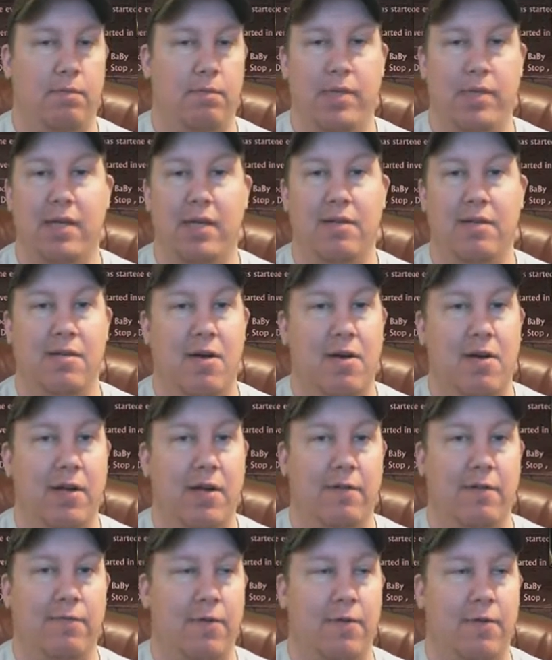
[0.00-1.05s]
be a
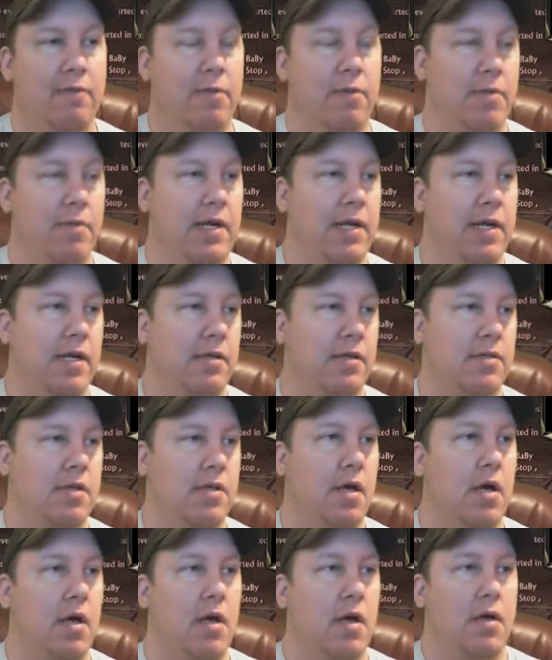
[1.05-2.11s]
target for everybody else.
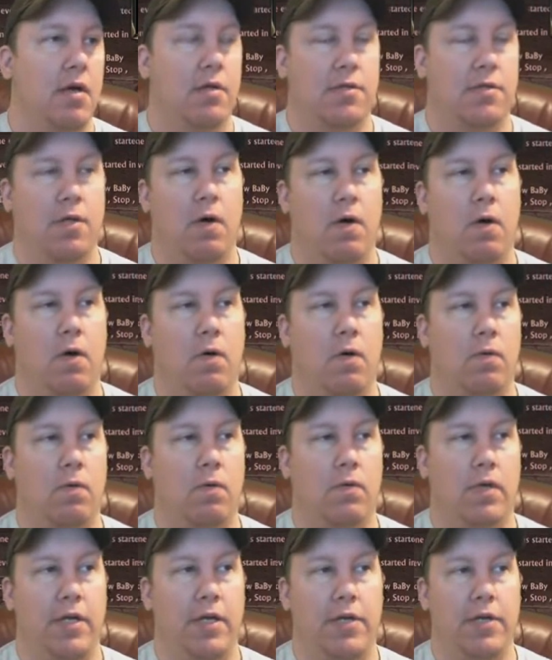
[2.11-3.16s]

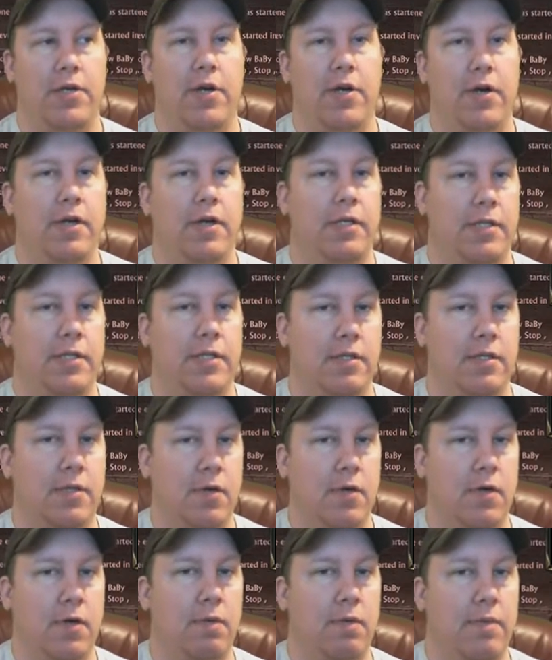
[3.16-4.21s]
So endurance is
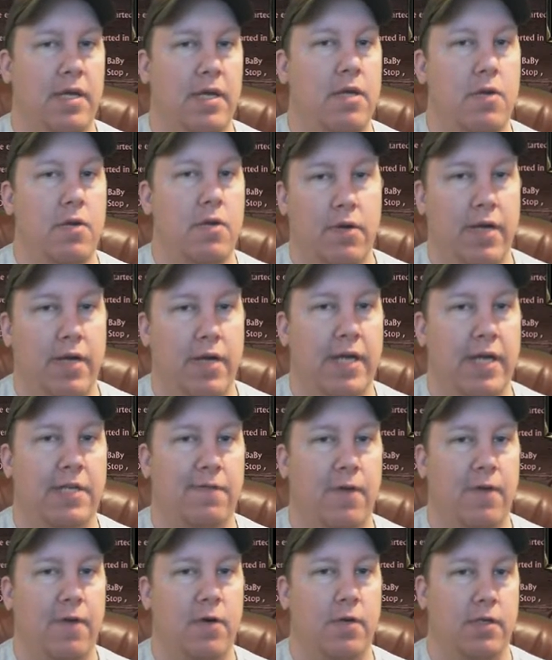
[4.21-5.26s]
going to be your next
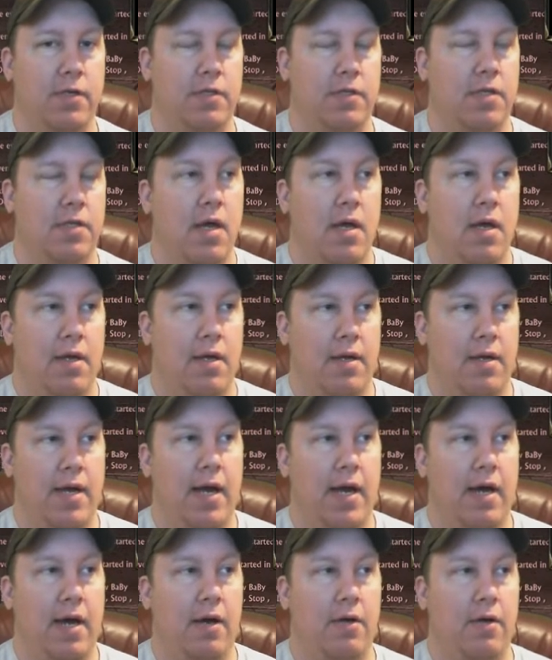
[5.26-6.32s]
focus.
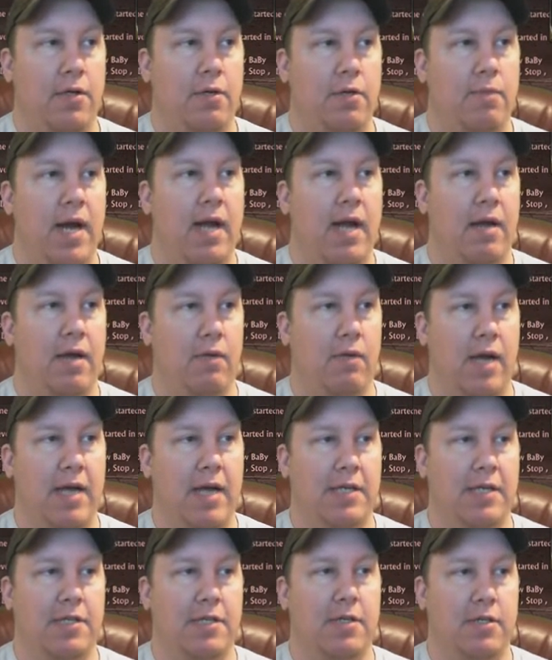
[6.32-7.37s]
Now you might
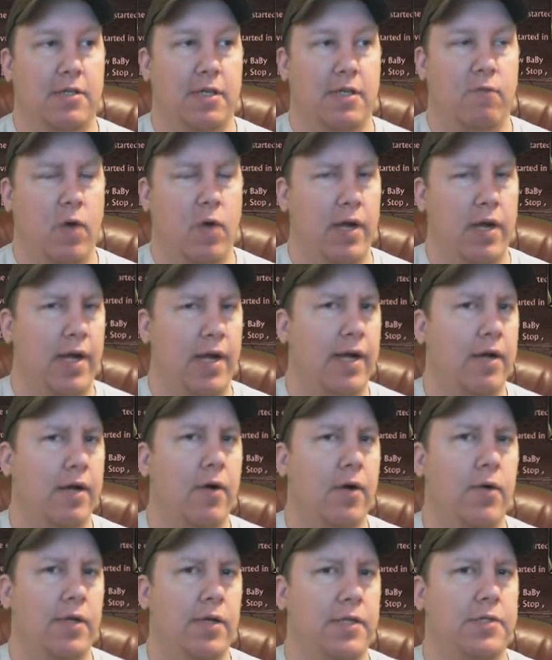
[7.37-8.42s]
ask yourself why not
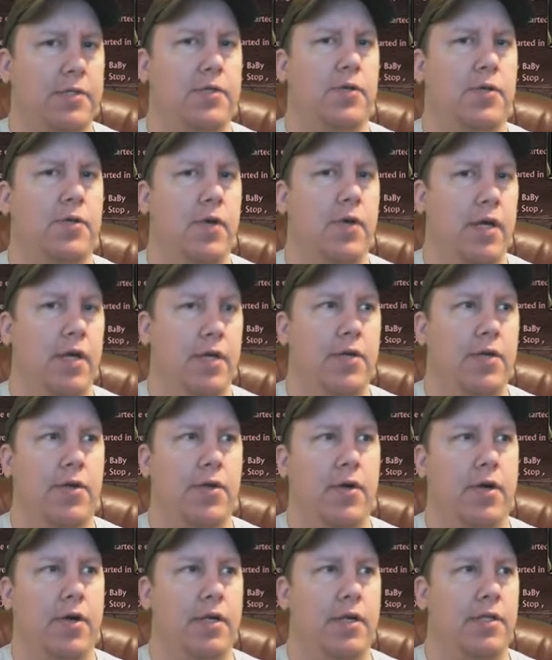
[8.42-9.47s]
go into
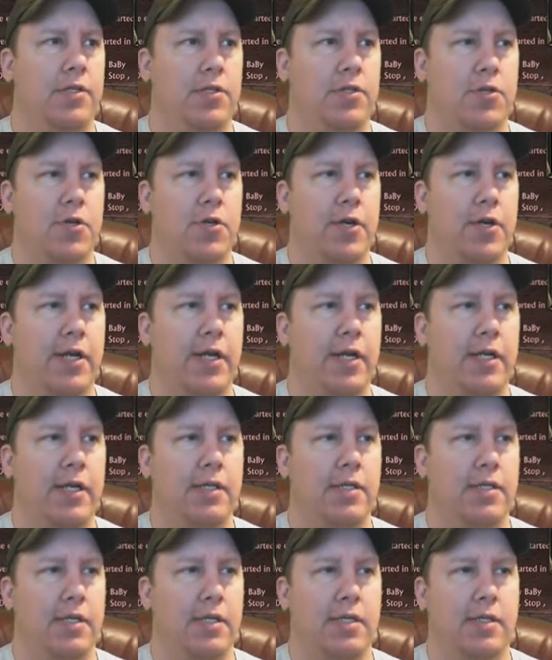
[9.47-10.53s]
endurance
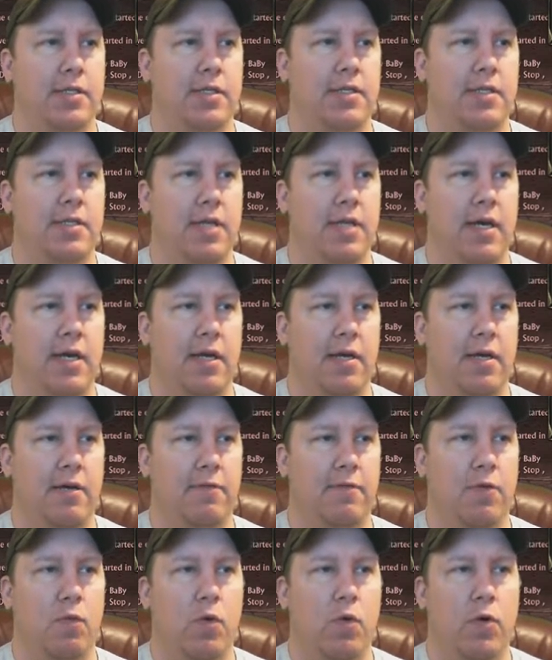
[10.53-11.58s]
trees instead
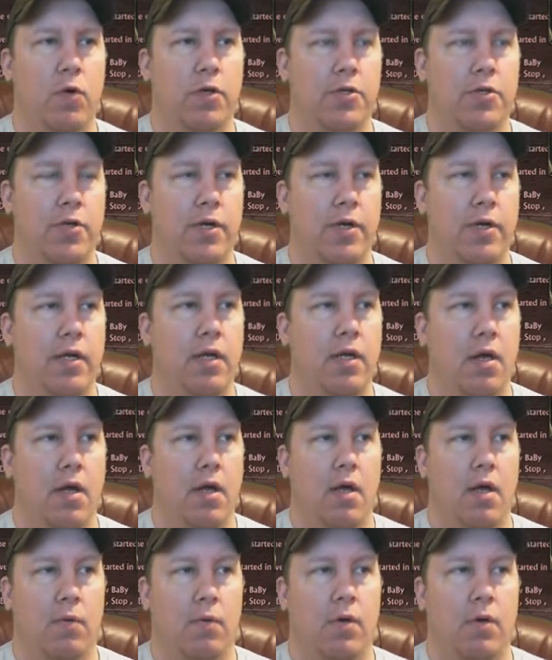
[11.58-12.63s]
of the war tree.
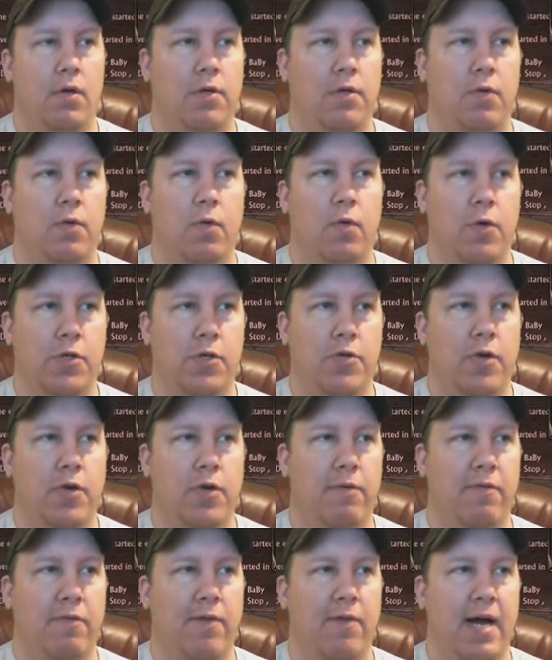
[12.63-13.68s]
Well, the war tree
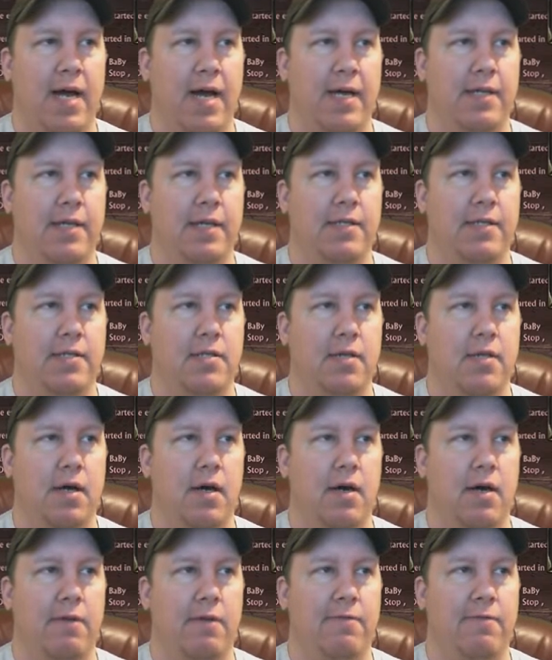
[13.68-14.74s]
provides
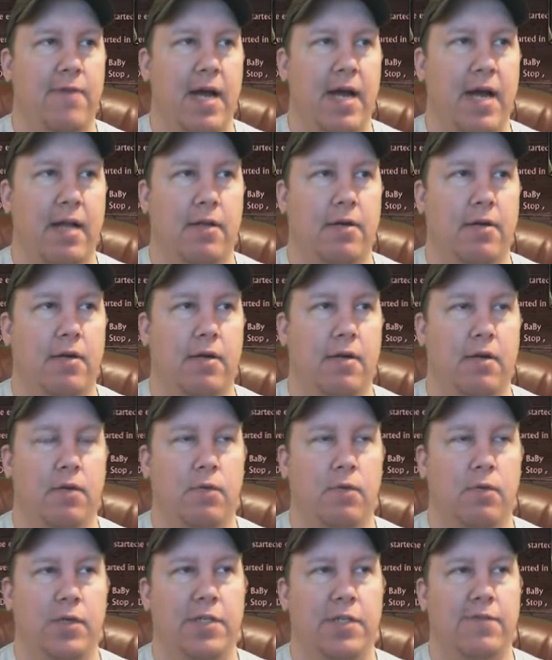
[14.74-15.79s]
uh, valor,
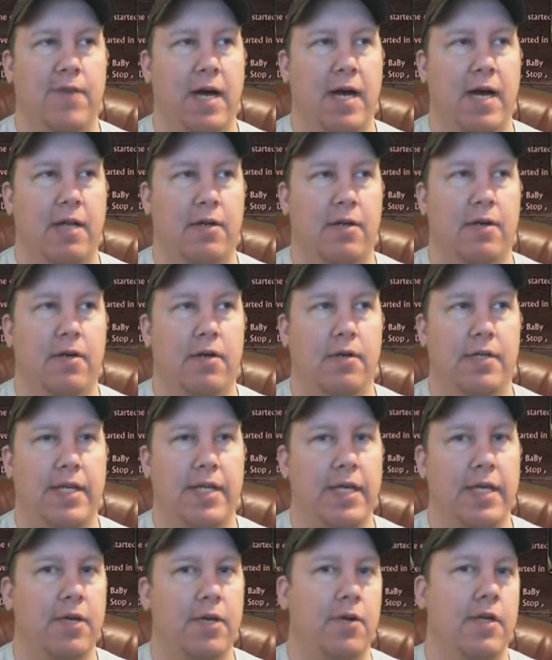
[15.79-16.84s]
which valor
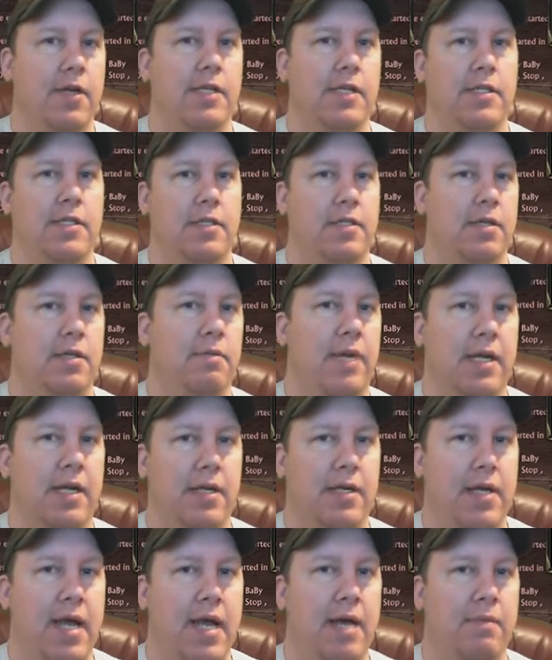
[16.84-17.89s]
decreases the
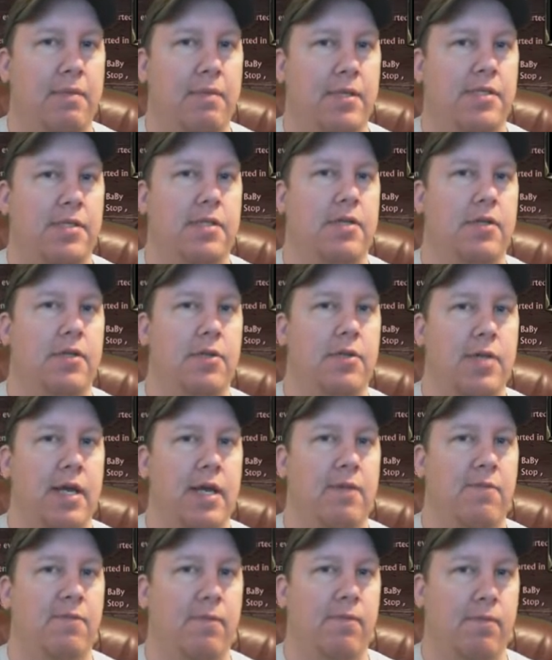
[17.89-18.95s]
amount of damage that you
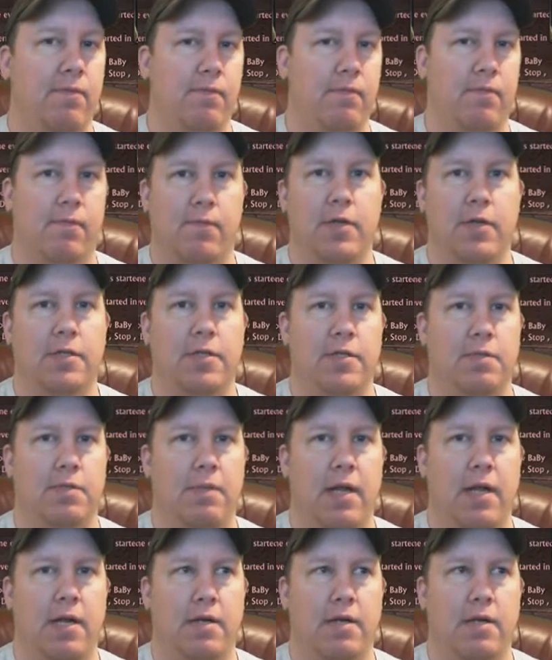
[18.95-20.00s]
take versus
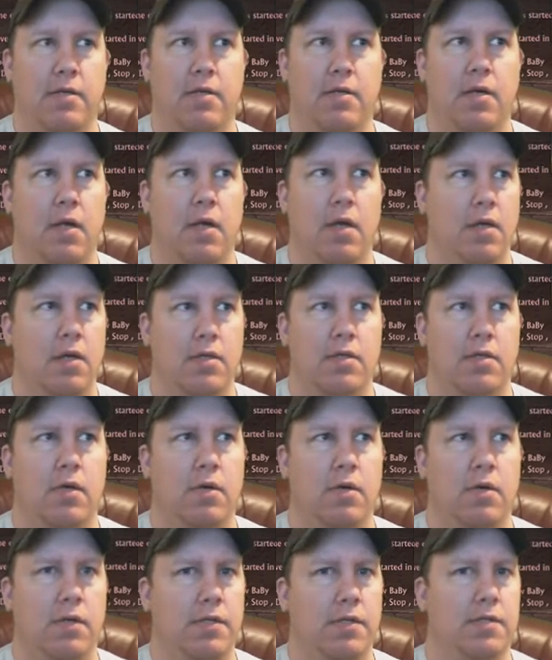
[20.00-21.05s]
players.
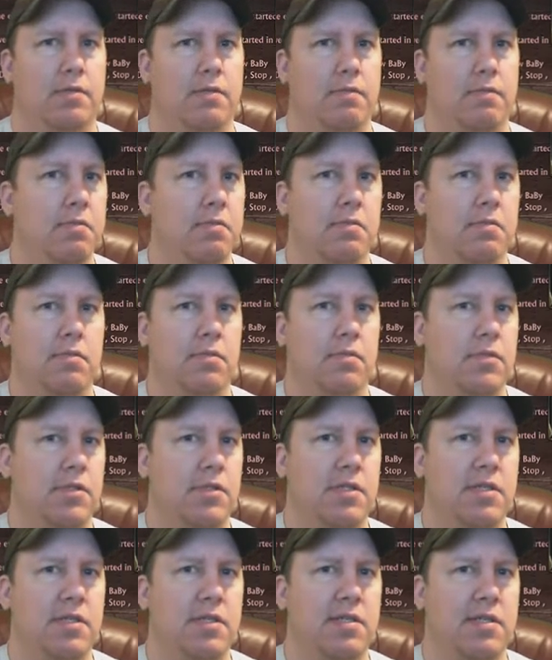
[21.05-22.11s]
So it's
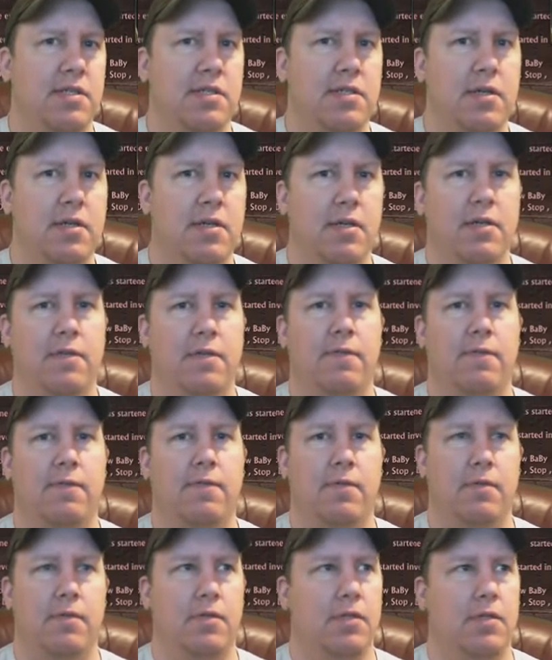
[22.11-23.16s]
just as good of,
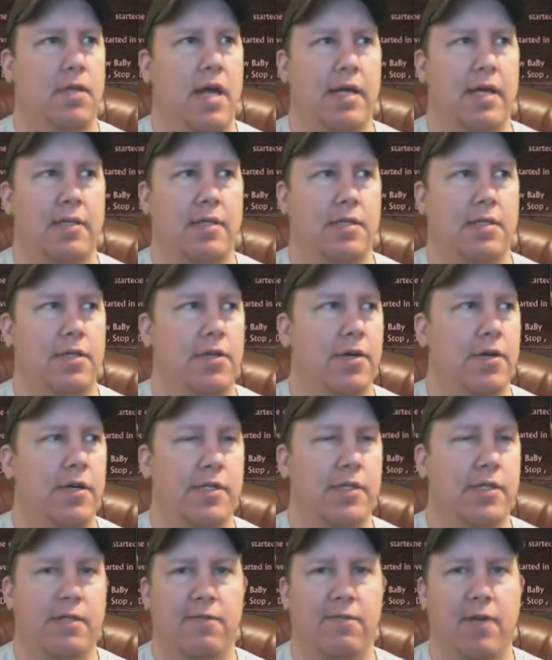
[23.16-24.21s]
uh, as endurance, if